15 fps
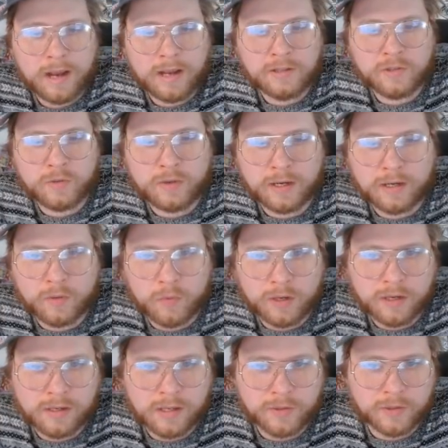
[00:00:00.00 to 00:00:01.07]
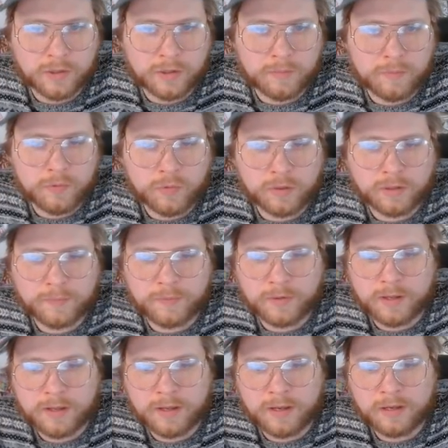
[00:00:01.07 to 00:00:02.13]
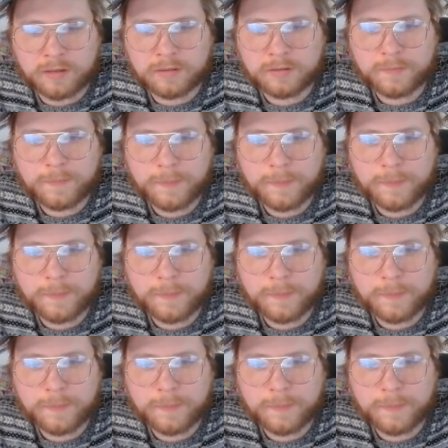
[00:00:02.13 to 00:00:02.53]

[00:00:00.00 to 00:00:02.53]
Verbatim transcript: I do kind of want another Moon on the play.